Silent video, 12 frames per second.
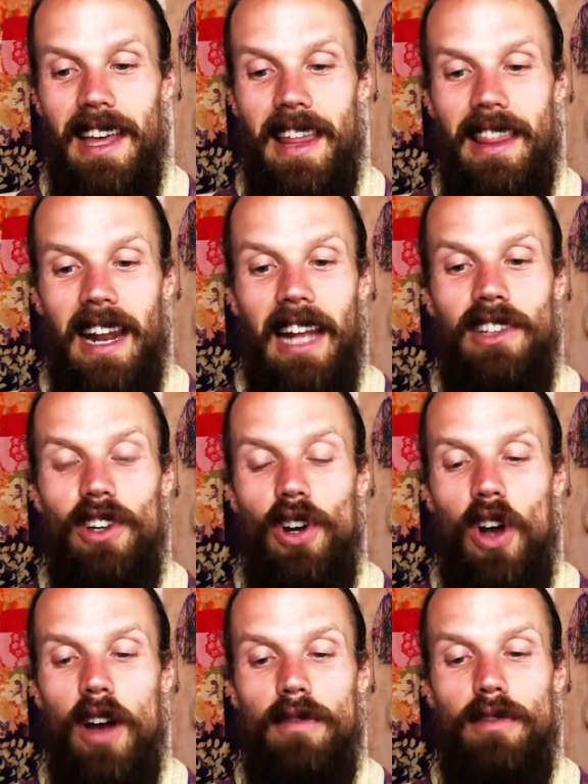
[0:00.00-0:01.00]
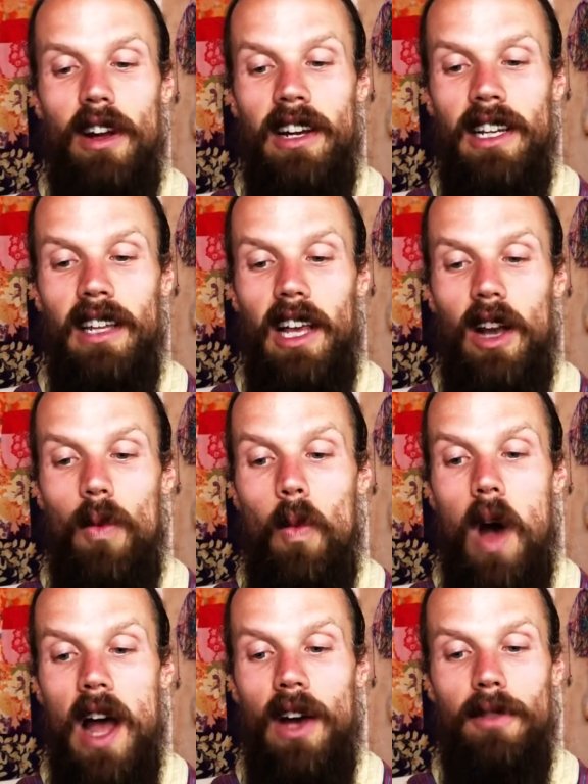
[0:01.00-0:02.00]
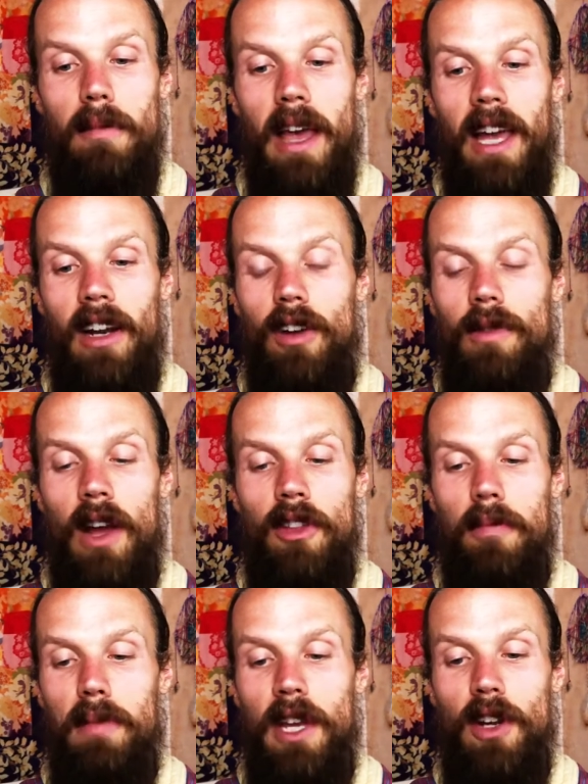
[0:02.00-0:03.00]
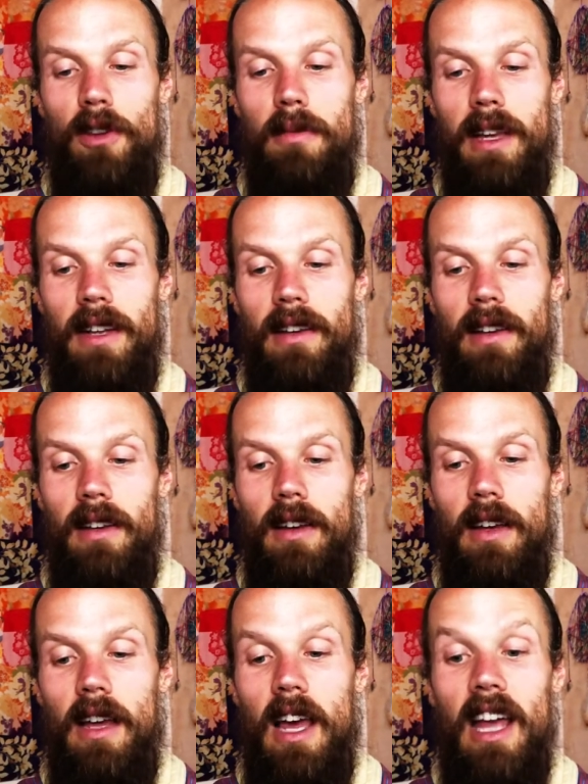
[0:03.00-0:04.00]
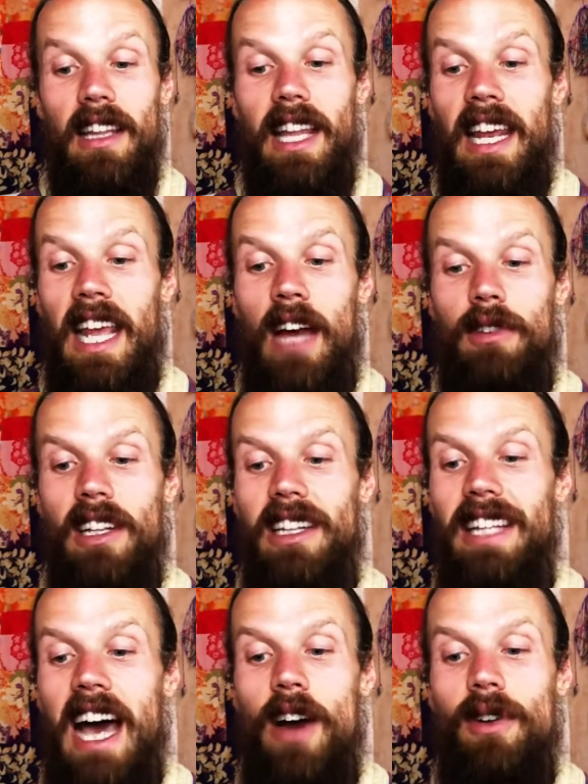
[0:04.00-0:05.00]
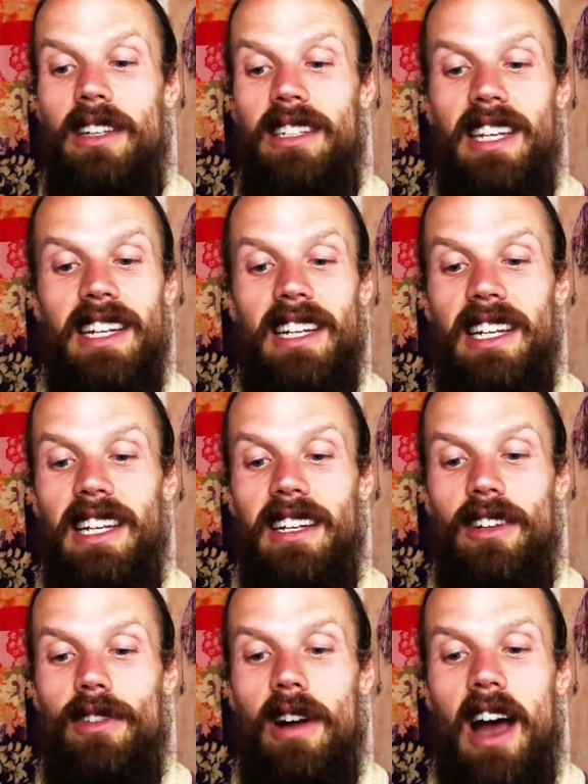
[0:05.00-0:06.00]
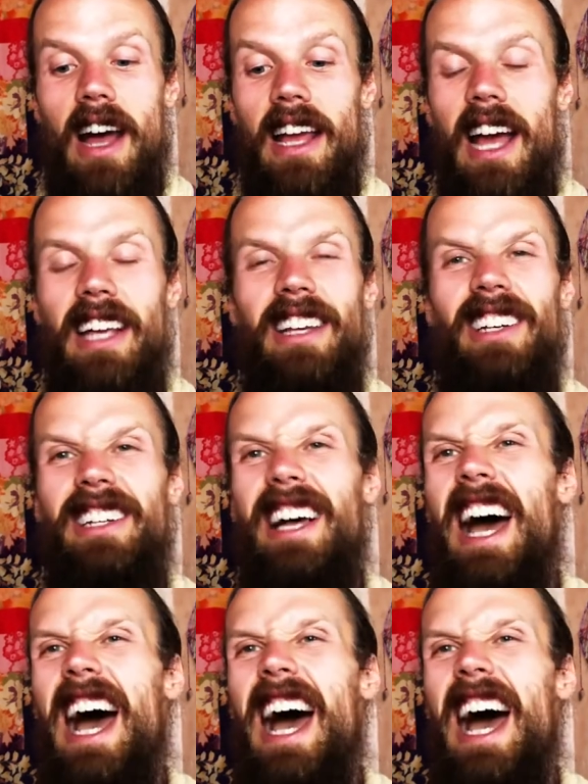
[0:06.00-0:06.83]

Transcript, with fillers: Then I took off running like a wild man around the pyramid, letting out the loudest Indian cry I could.